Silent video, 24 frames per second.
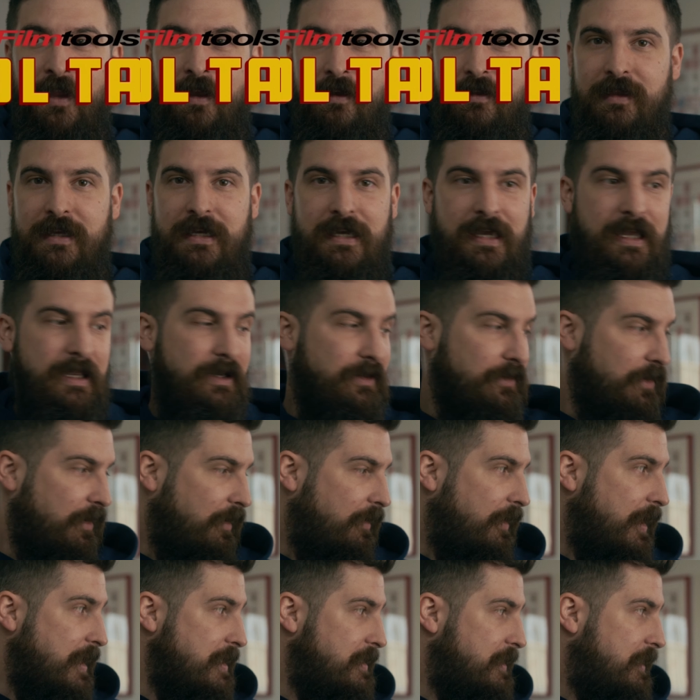The end. All
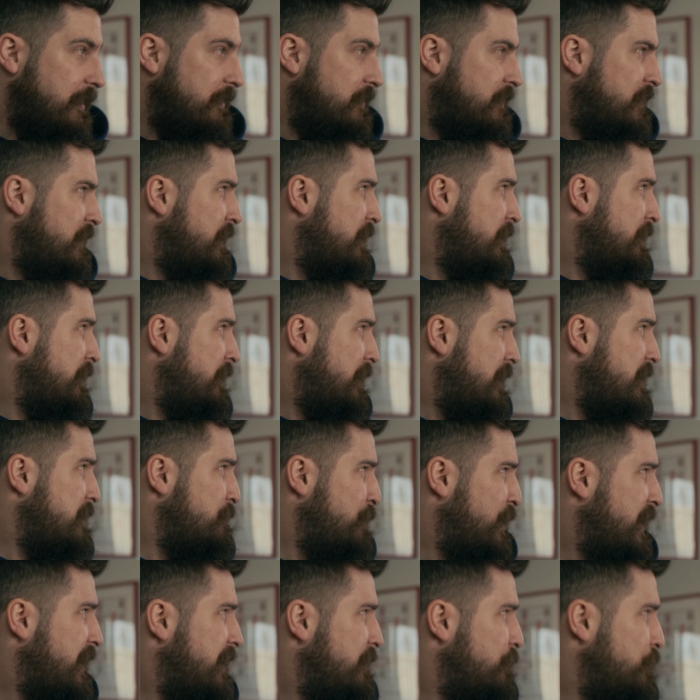right, it is
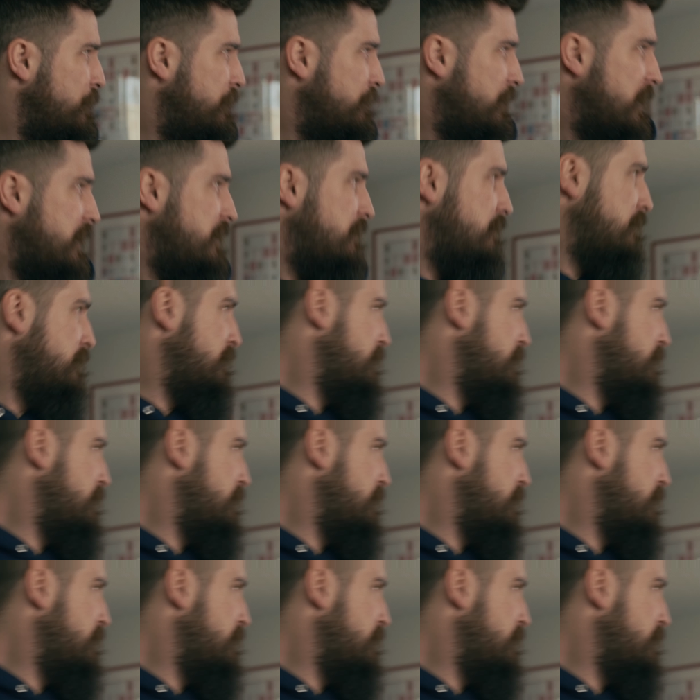Pinewood, right?